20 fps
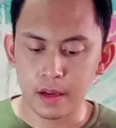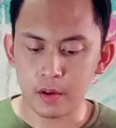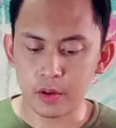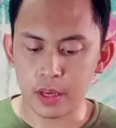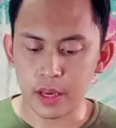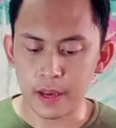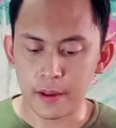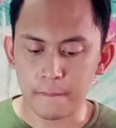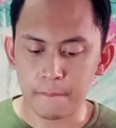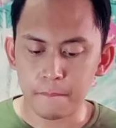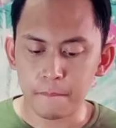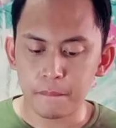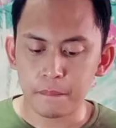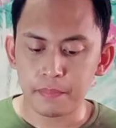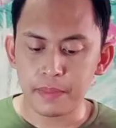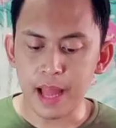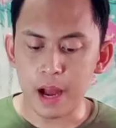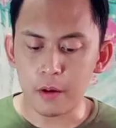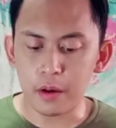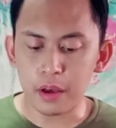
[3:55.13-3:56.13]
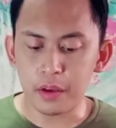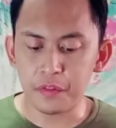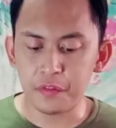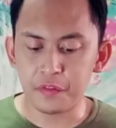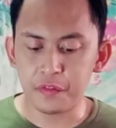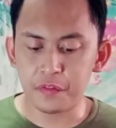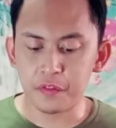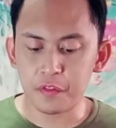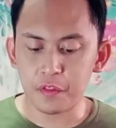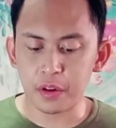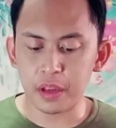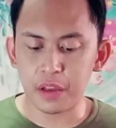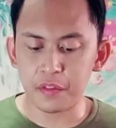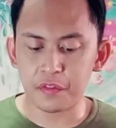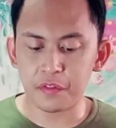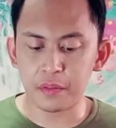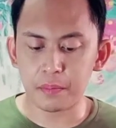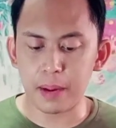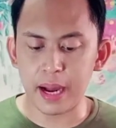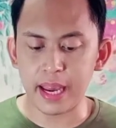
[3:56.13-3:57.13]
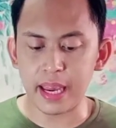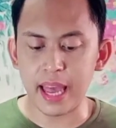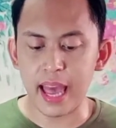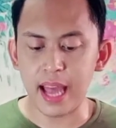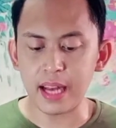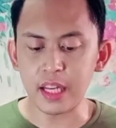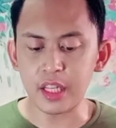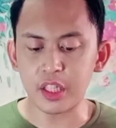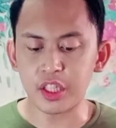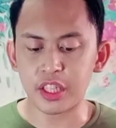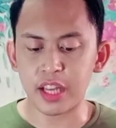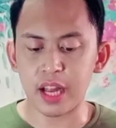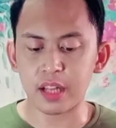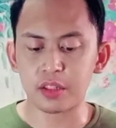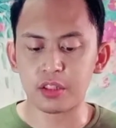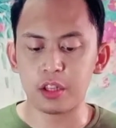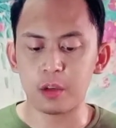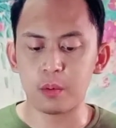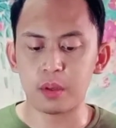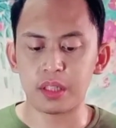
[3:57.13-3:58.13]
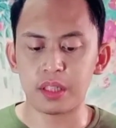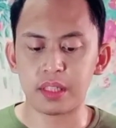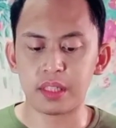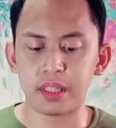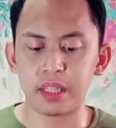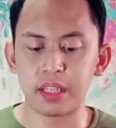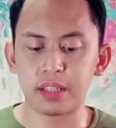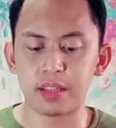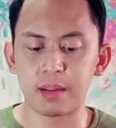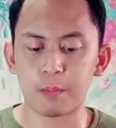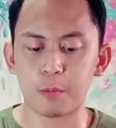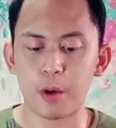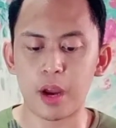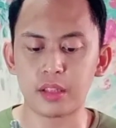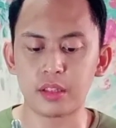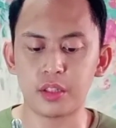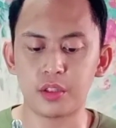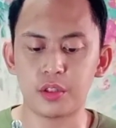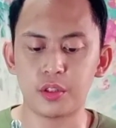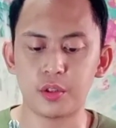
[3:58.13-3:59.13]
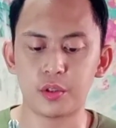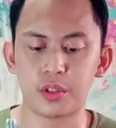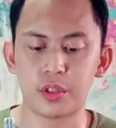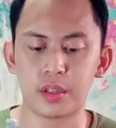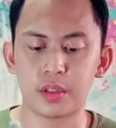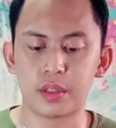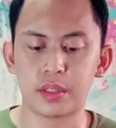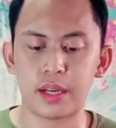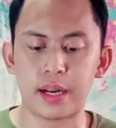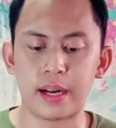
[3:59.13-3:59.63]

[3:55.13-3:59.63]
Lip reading: Okay. Now, if by any chance you would see some residues on